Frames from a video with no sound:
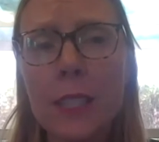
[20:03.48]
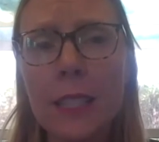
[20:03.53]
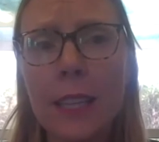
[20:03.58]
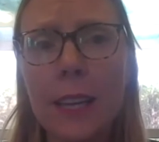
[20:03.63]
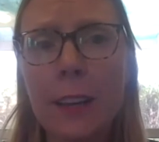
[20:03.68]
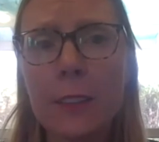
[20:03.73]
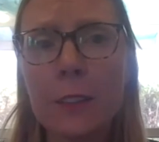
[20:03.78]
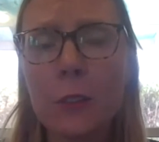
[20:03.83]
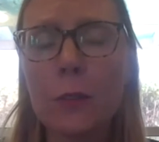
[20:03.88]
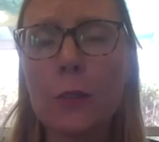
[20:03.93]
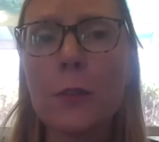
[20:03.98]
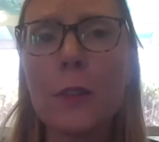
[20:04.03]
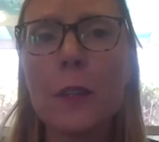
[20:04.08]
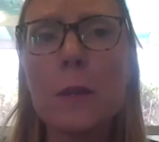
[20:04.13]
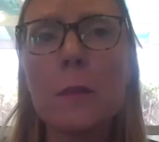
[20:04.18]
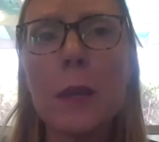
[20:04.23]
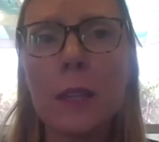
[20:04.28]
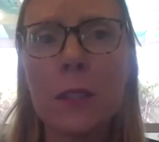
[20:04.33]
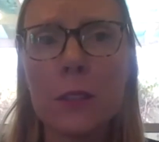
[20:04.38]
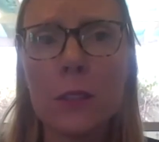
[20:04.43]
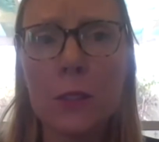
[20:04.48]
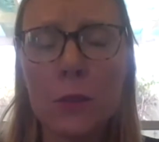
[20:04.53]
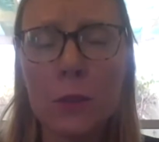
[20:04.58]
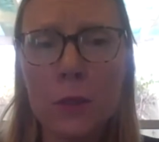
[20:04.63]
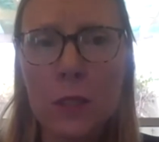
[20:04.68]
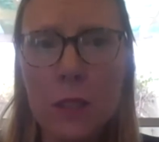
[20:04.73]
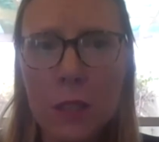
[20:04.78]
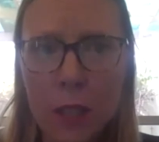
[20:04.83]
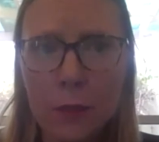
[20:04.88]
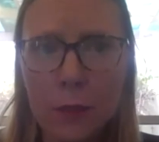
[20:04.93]
on your female
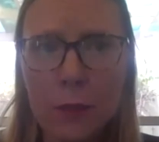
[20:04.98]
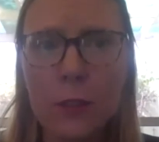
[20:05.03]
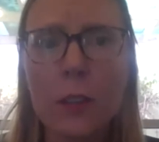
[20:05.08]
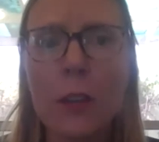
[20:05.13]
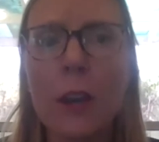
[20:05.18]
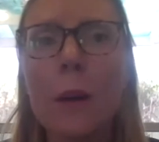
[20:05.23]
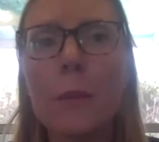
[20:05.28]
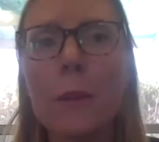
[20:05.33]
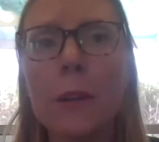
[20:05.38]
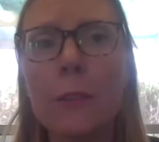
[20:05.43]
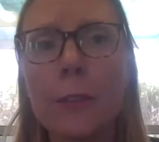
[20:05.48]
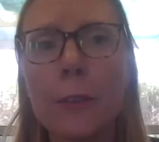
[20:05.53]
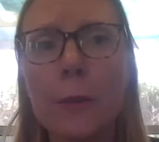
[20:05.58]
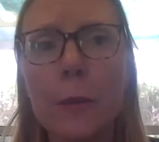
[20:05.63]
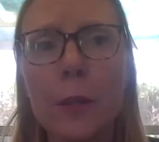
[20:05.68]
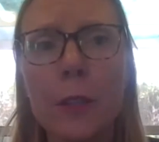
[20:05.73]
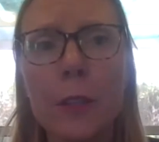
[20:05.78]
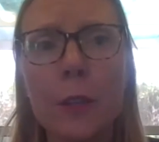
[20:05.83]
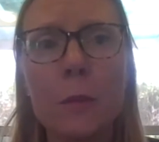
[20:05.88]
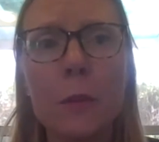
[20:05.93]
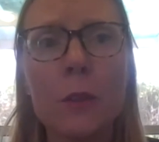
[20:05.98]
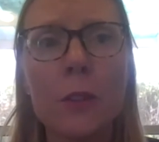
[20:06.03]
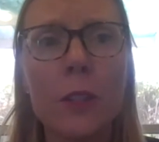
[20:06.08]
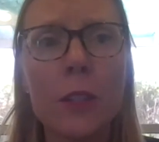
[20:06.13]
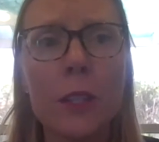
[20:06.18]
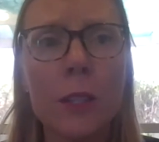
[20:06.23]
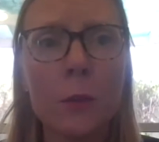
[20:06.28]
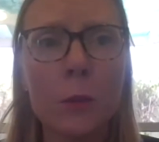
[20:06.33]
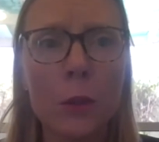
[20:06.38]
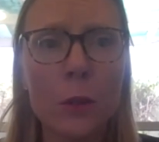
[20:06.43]
students if you're coming from a
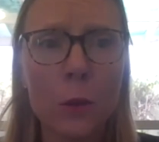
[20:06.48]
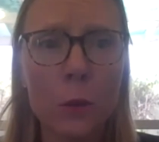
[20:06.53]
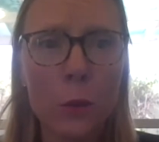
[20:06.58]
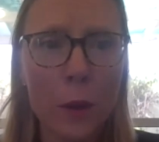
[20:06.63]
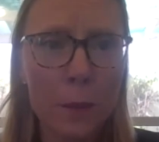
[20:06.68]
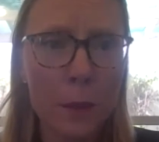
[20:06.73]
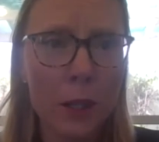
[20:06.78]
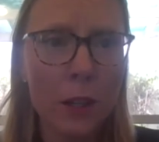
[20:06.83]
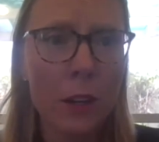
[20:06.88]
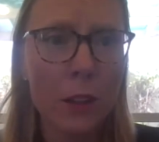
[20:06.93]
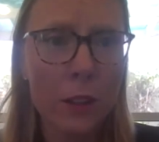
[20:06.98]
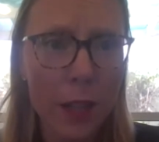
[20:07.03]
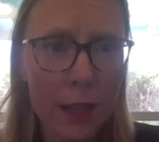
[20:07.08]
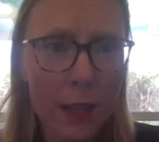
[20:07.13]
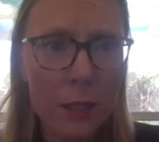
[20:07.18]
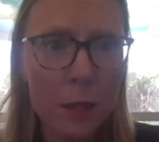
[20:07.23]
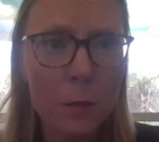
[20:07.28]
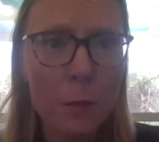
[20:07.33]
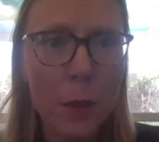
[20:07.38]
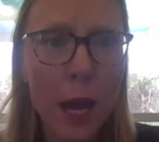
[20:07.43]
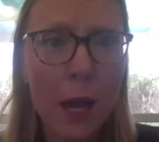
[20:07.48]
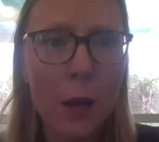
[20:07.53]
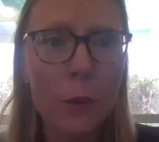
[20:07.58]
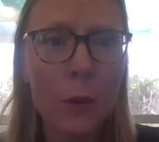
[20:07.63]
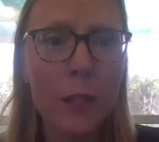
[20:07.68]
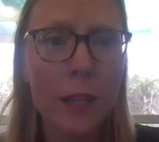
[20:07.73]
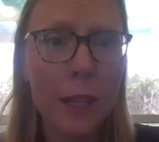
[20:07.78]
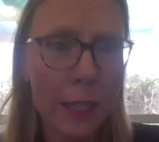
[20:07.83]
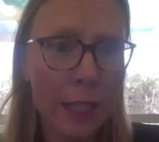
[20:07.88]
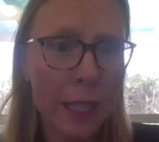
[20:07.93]
community where the women are less
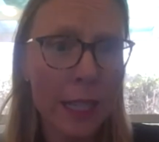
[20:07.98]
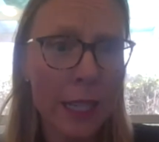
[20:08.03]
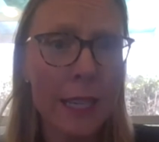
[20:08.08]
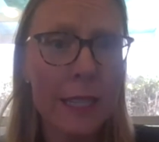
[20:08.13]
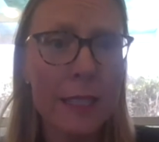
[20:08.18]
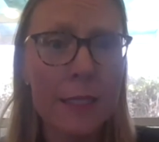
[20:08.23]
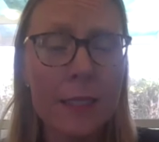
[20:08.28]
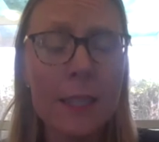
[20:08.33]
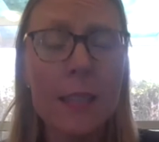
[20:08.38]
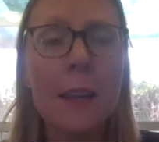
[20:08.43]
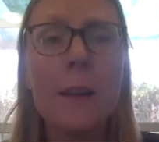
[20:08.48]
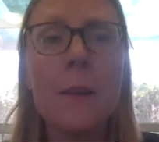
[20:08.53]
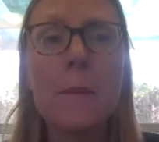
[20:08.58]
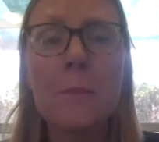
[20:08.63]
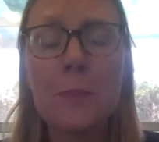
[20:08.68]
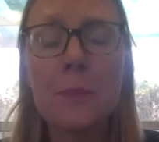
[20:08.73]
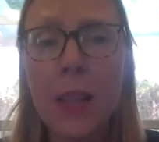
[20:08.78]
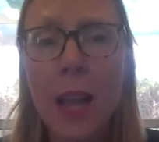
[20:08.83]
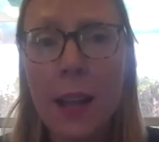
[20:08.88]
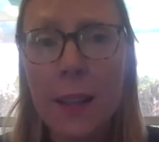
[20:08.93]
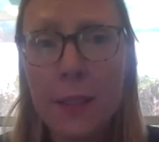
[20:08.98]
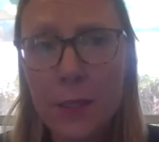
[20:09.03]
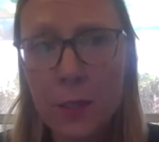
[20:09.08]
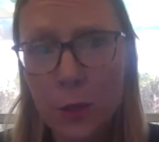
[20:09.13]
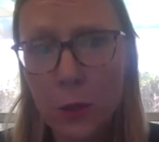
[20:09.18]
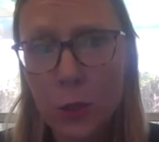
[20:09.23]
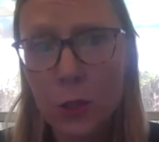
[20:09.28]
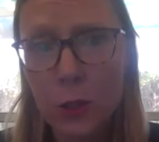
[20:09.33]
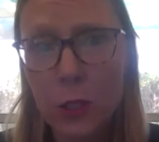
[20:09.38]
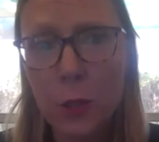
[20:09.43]
empowered and it is not
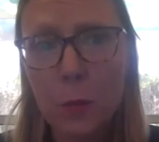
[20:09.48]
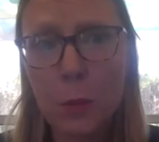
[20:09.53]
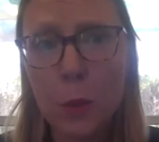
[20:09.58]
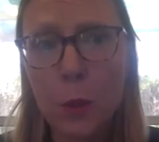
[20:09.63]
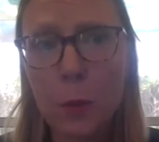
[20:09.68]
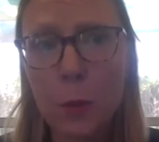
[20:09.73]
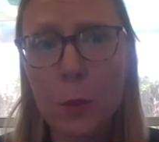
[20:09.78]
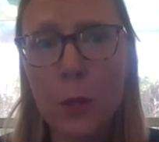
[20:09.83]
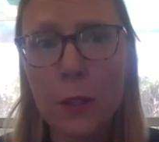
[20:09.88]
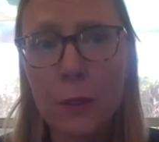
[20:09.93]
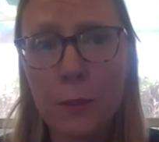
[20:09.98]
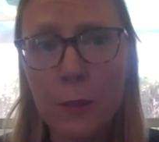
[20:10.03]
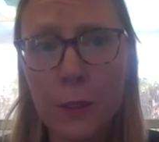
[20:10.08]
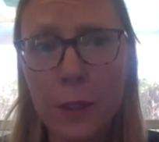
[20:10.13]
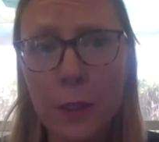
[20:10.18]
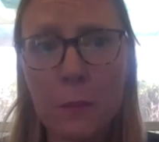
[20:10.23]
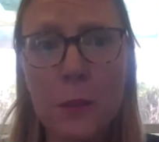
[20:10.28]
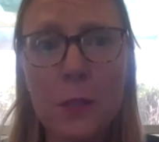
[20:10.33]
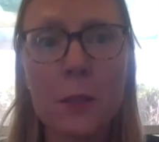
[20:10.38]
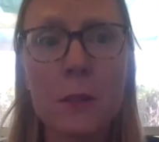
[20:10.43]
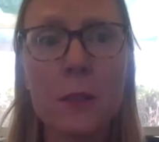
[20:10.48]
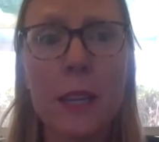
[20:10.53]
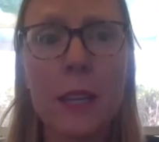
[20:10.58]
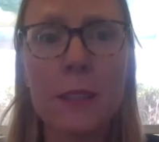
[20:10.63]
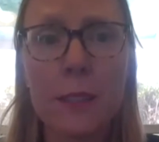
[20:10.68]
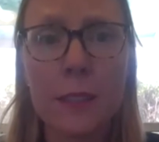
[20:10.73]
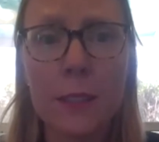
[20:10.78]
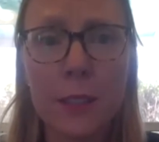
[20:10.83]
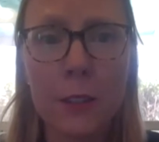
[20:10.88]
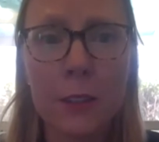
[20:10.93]
socially appropriate for them to
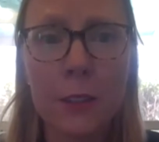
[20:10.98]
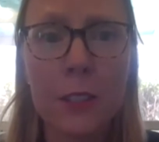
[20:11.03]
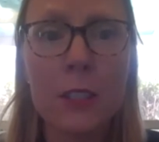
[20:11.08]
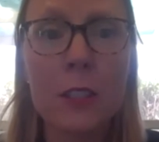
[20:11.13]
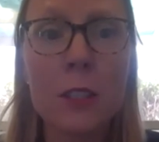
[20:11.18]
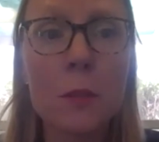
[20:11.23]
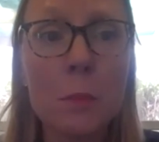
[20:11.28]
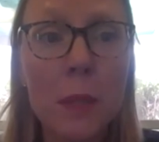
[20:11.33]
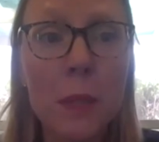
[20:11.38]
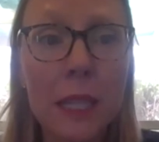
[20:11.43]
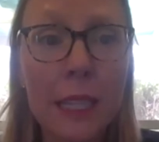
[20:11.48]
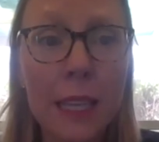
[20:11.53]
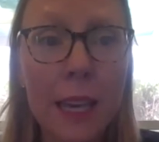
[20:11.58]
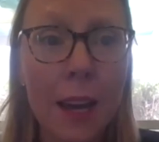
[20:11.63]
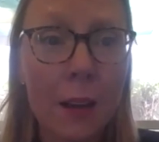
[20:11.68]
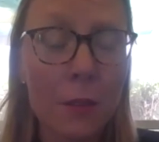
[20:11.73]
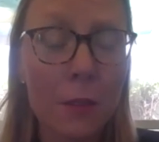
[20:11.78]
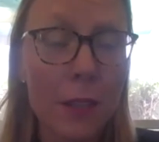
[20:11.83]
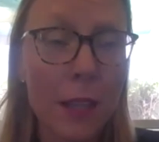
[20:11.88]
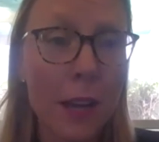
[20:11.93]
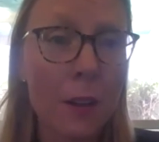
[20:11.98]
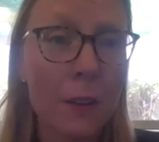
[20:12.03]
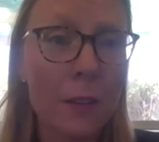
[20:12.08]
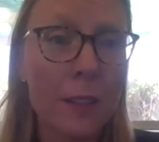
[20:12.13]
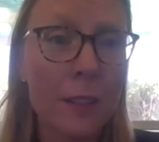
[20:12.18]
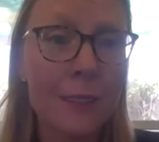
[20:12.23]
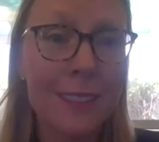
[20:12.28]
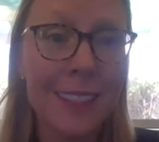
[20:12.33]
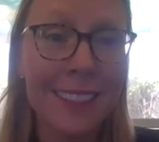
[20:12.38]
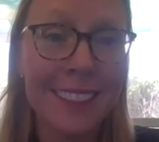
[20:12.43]
necessarily speak out loud
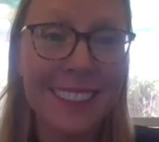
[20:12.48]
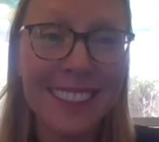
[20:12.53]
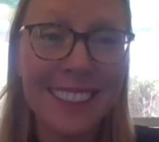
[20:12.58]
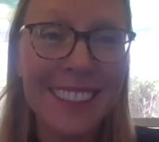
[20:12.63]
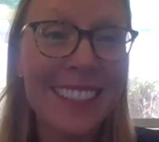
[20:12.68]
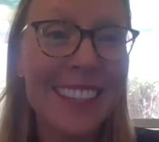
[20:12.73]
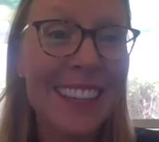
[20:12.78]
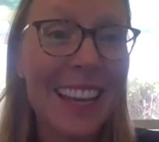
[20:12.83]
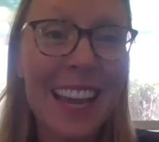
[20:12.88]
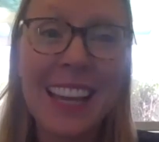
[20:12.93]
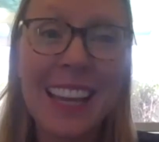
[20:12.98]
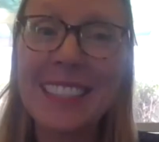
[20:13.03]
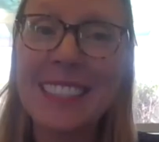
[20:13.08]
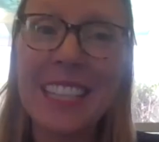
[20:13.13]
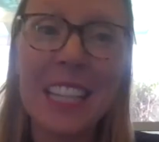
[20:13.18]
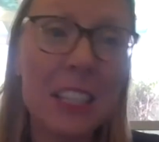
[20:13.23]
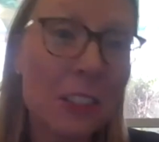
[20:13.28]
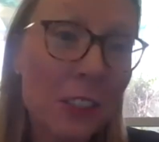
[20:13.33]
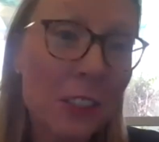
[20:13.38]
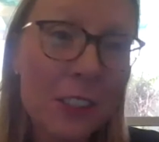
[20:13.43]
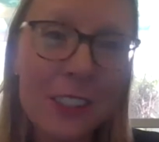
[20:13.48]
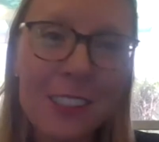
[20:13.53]
at dinner